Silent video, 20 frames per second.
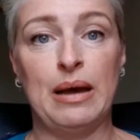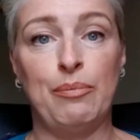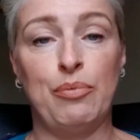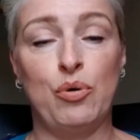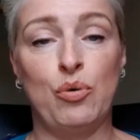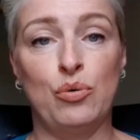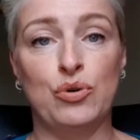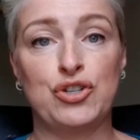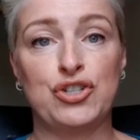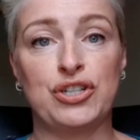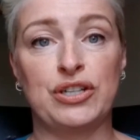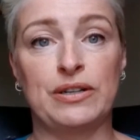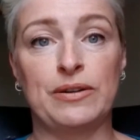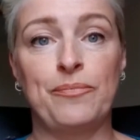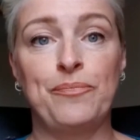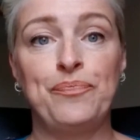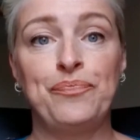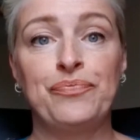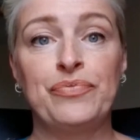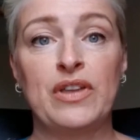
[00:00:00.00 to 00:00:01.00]
a portion
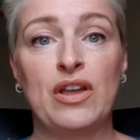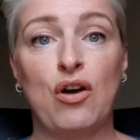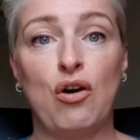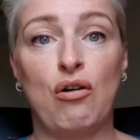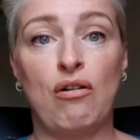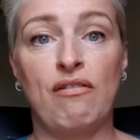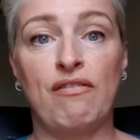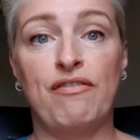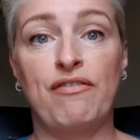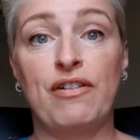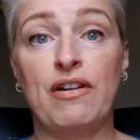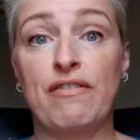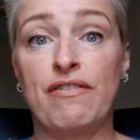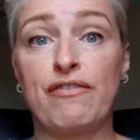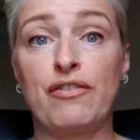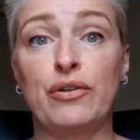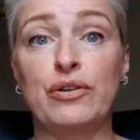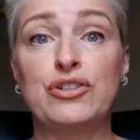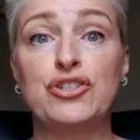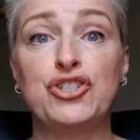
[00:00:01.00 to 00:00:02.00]
of
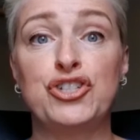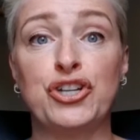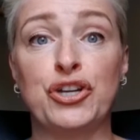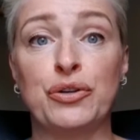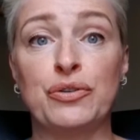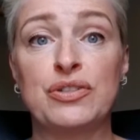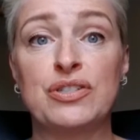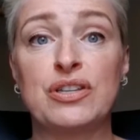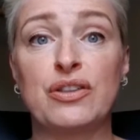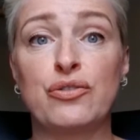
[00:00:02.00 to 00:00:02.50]
fruit juice.